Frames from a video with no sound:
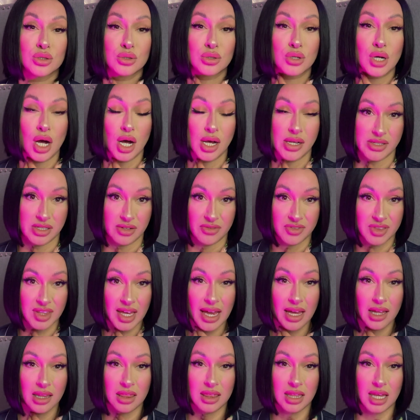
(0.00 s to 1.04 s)
cause of
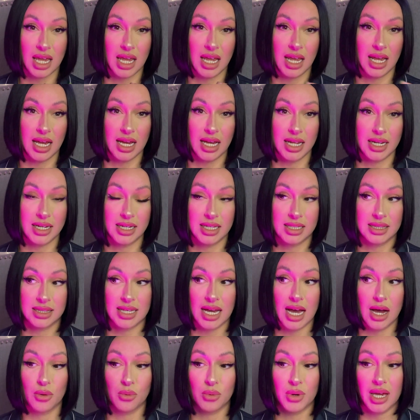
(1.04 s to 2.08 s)
death, and
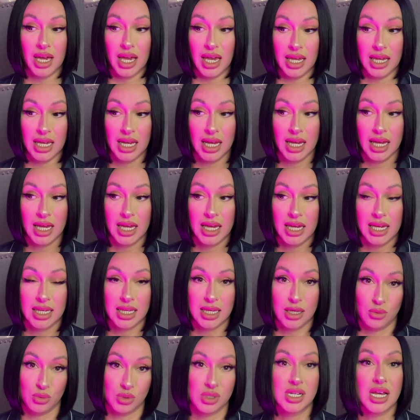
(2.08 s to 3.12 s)
that way
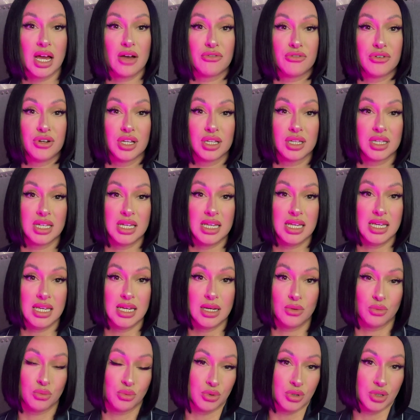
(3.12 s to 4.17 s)
he would definitely
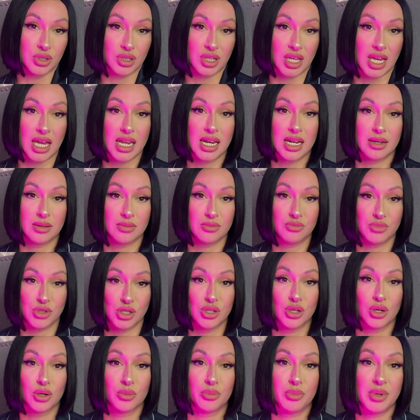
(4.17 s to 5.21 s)
will get,
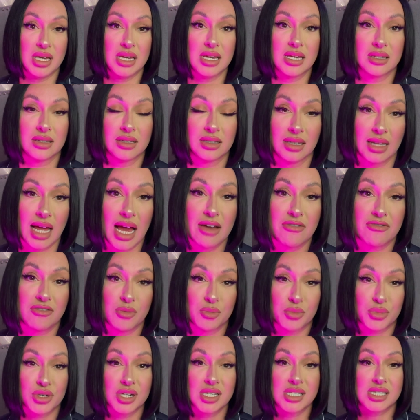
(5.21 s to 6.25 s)
be in life in
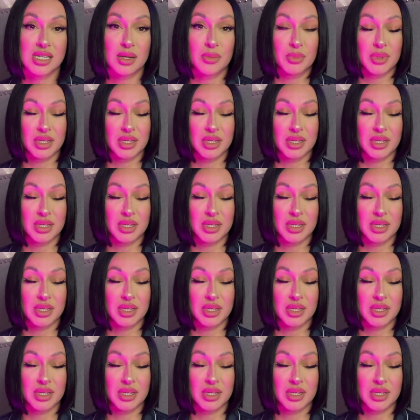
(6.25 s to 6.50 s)
prison.